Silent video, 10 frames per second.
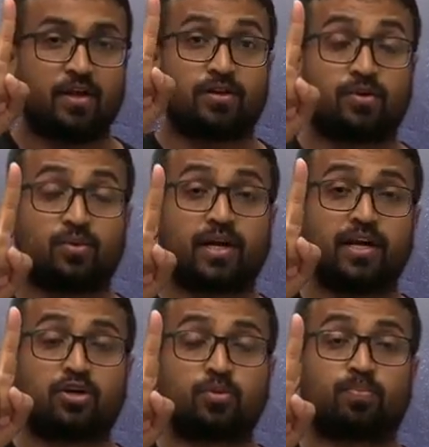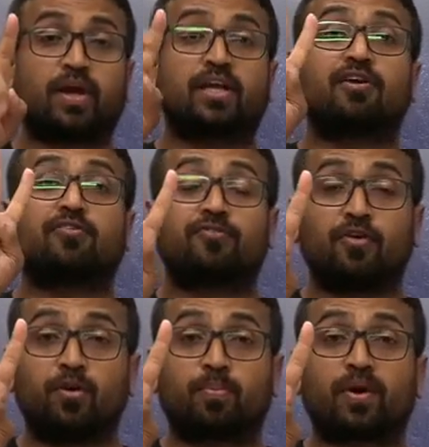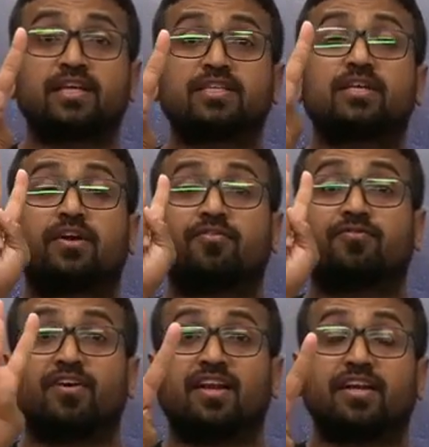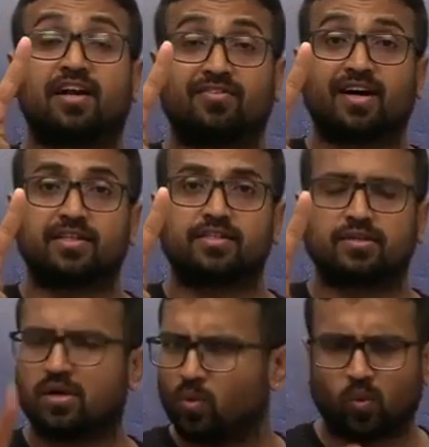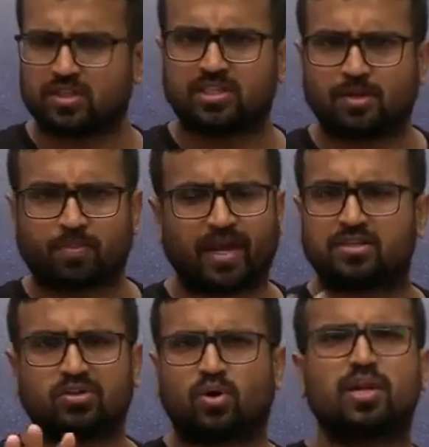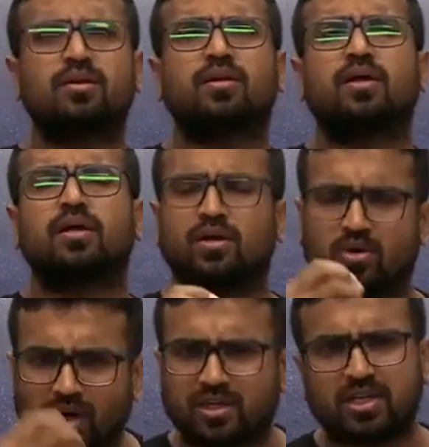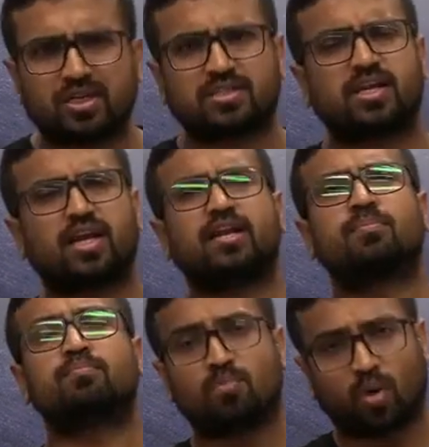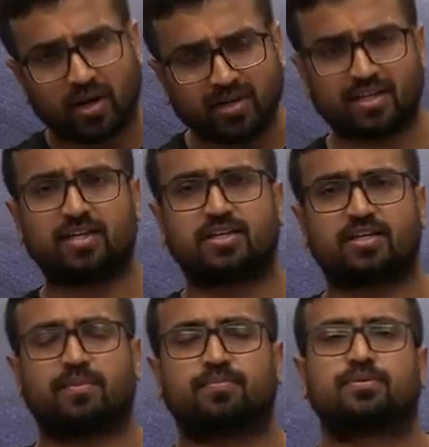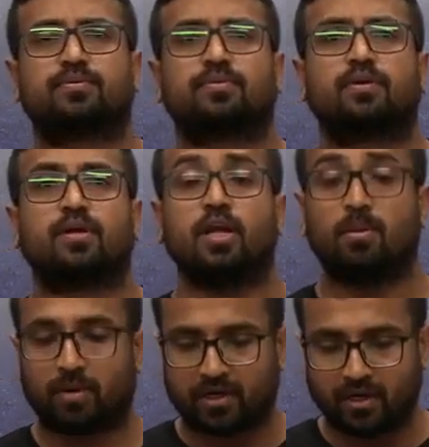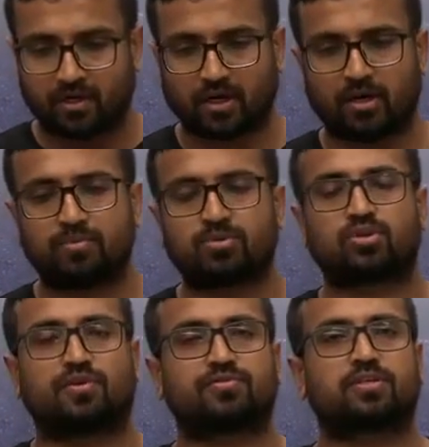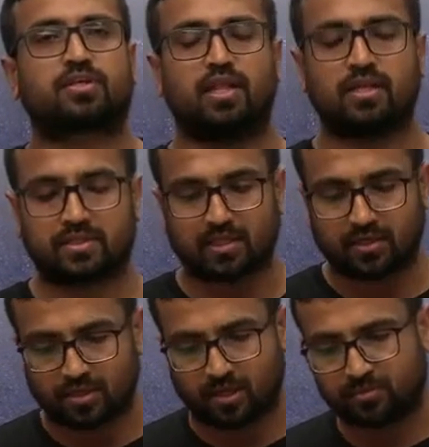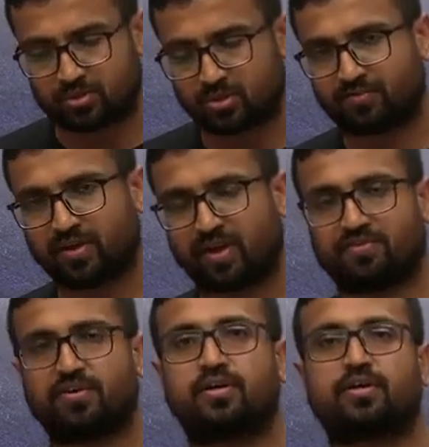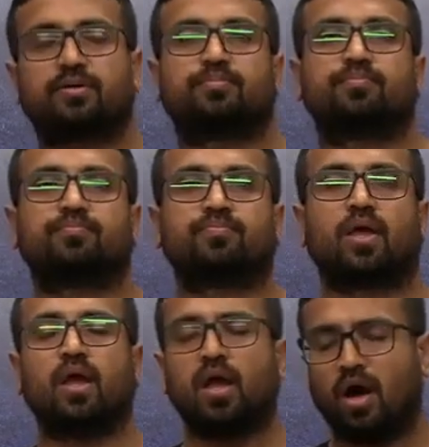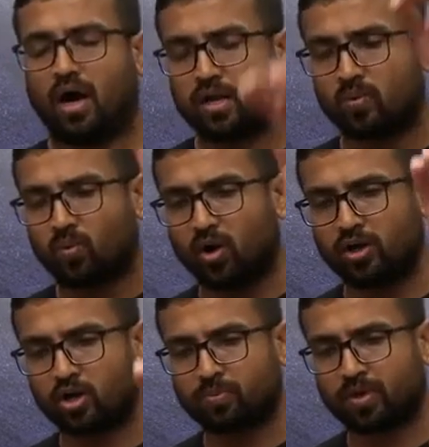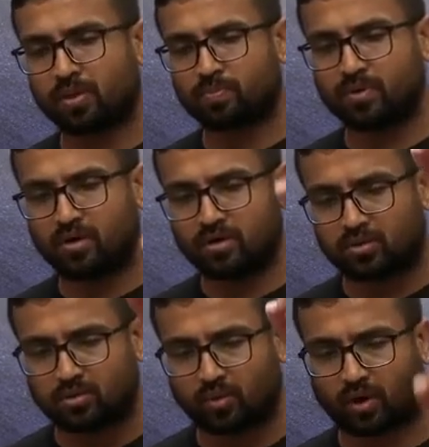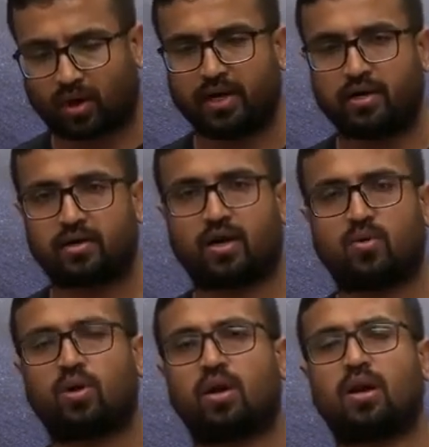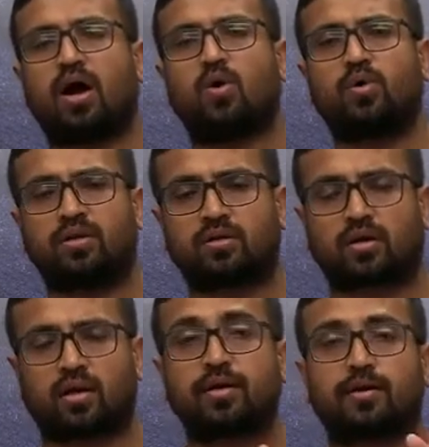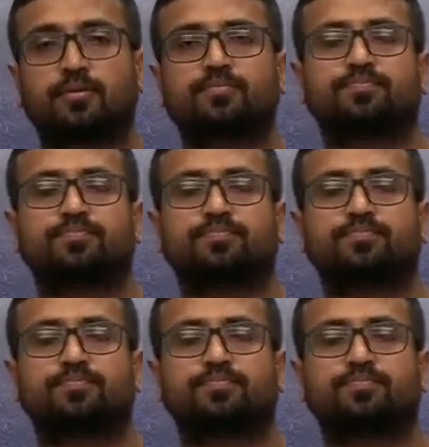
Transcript: You need to pay the full price and well in advance. What's that price? Not just in monetary terms, but in terms of skills, in terms of effort. I want you people to write down loud and clear.